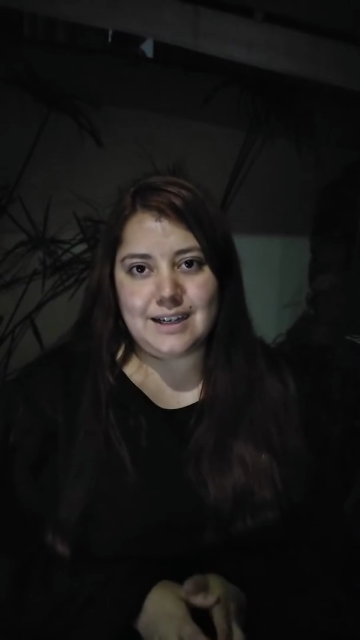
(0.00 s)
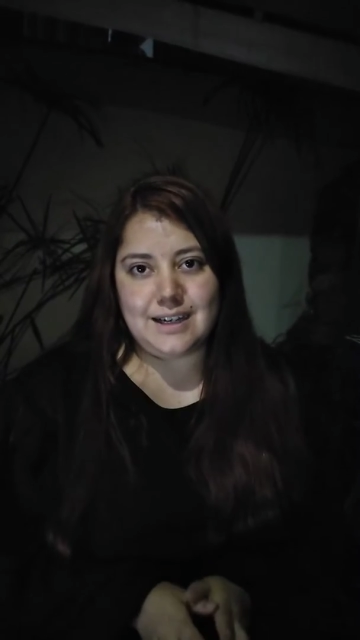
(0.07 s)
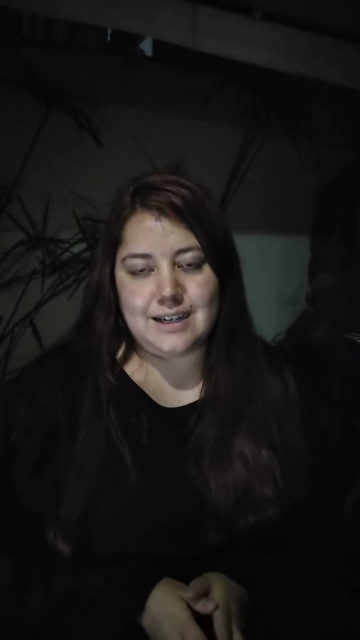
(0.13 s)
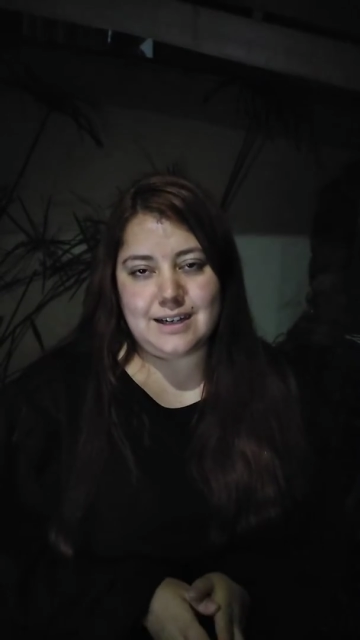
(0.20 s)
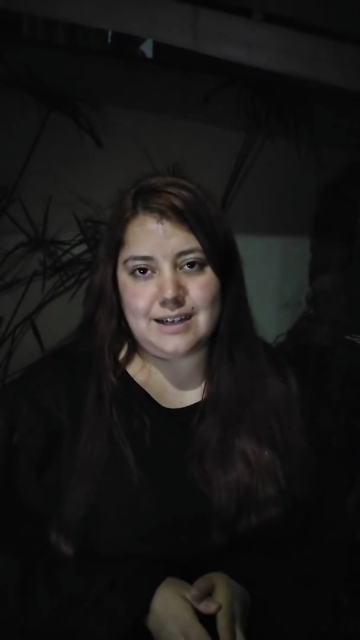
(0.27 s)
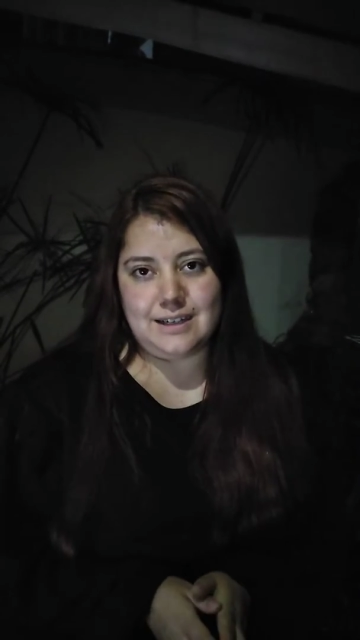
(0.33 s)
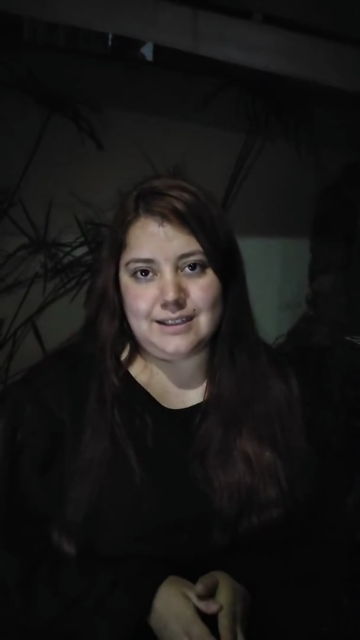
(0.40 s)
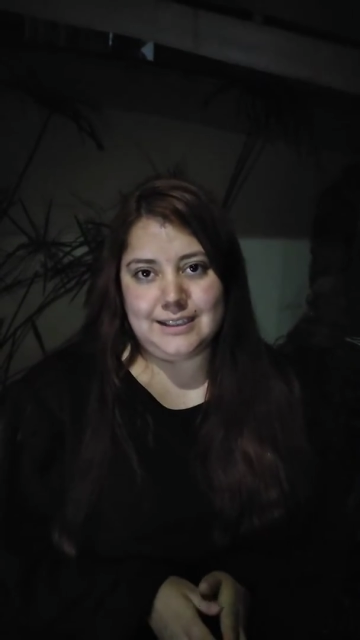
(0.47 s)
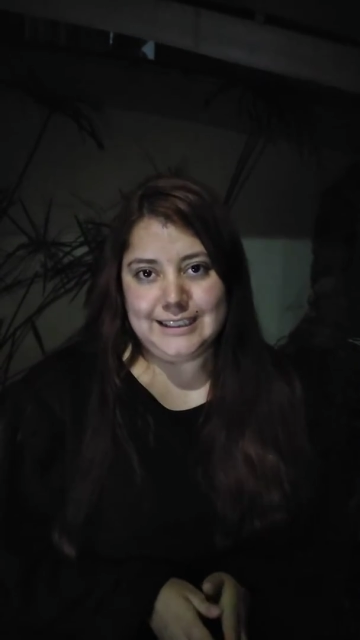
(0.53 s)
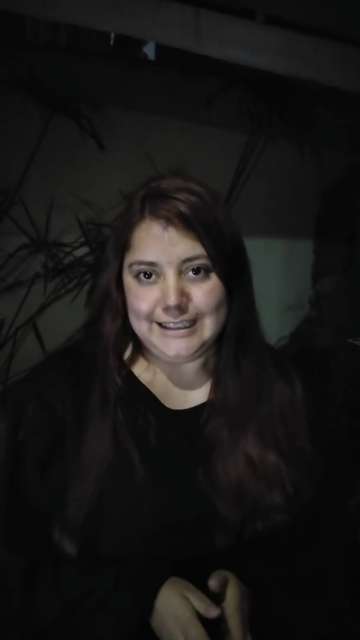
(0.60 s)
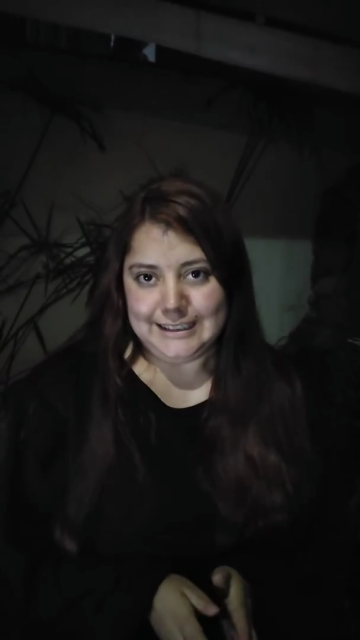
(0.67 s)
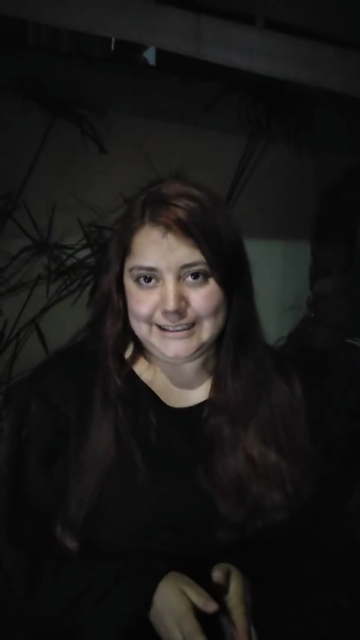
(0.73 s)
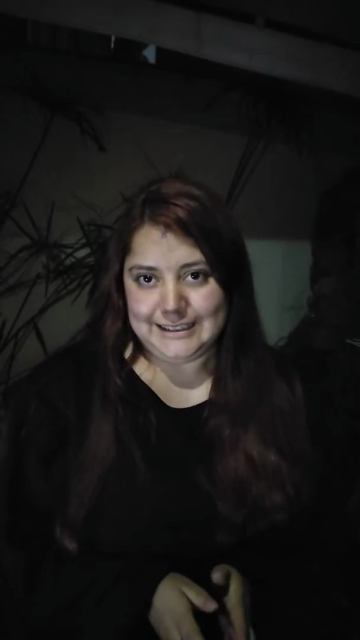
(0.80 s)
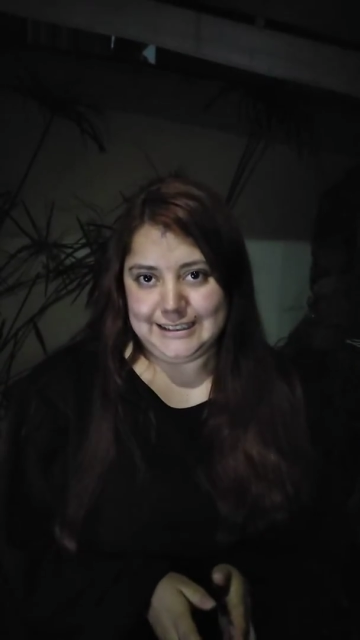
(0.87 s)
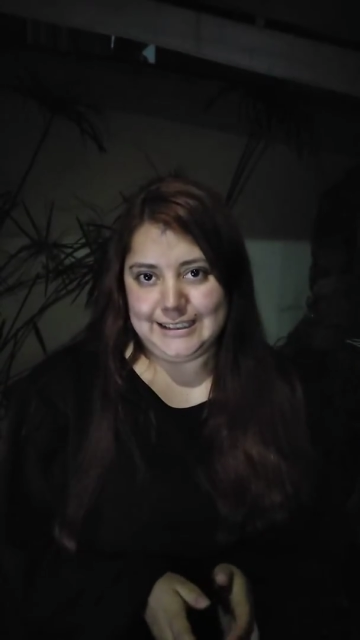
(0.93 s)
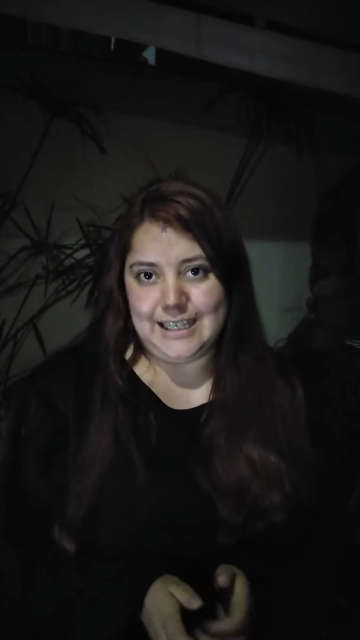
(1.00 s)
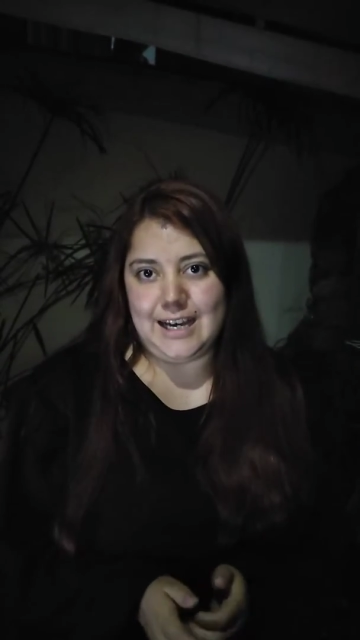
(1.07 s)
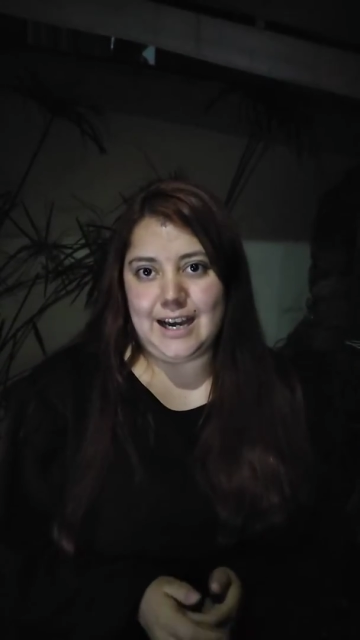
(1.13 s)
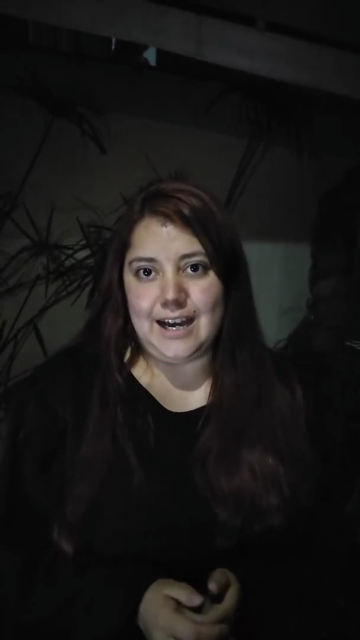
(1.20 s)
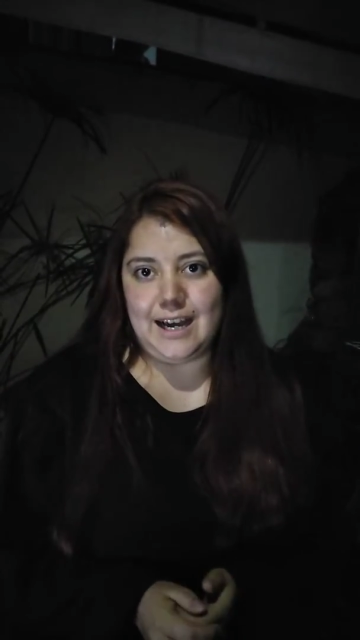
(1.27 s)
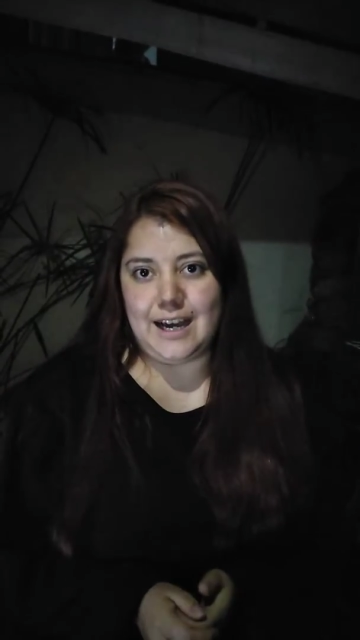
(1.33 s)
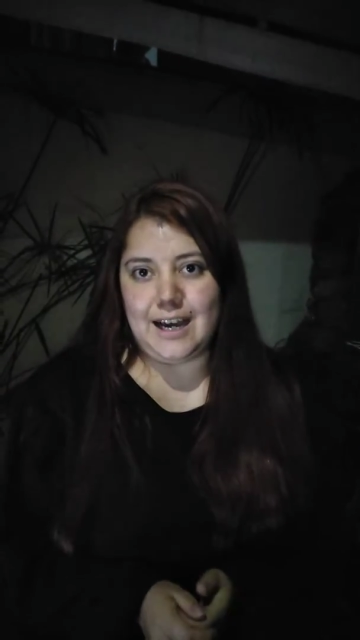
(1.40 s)
Uh, it's
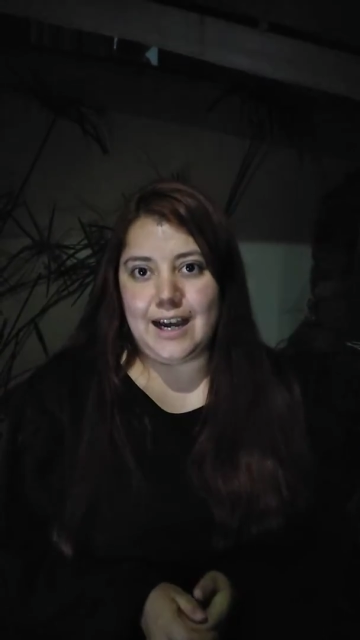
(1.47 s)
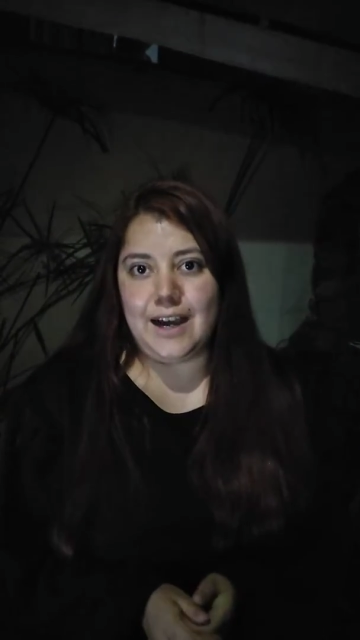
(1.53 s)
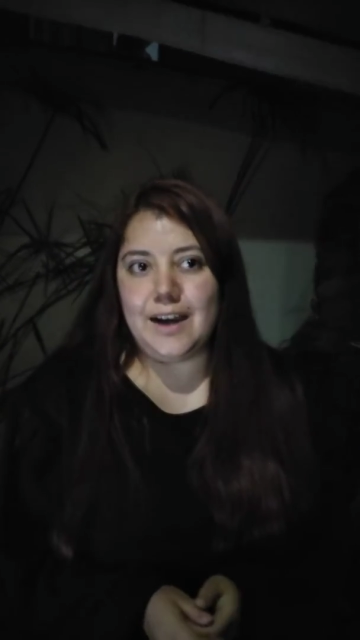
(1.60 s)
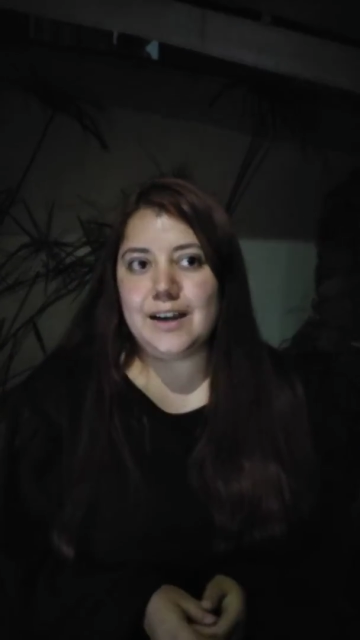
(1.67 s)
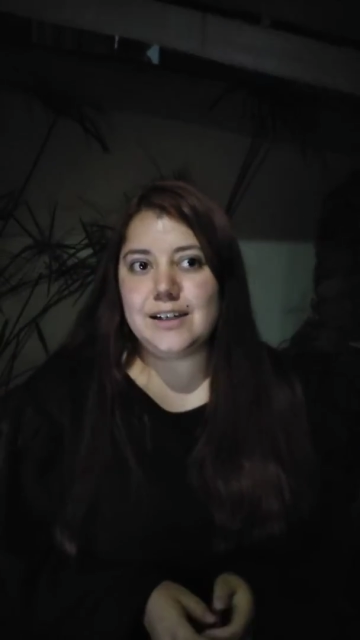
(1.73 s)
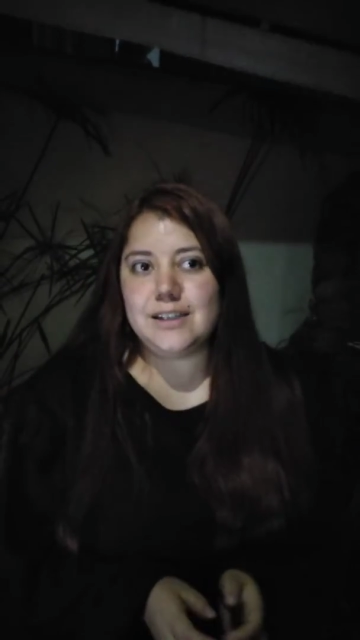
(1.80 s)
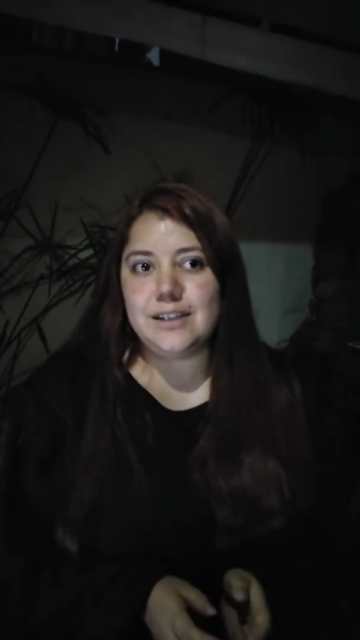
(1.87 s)
a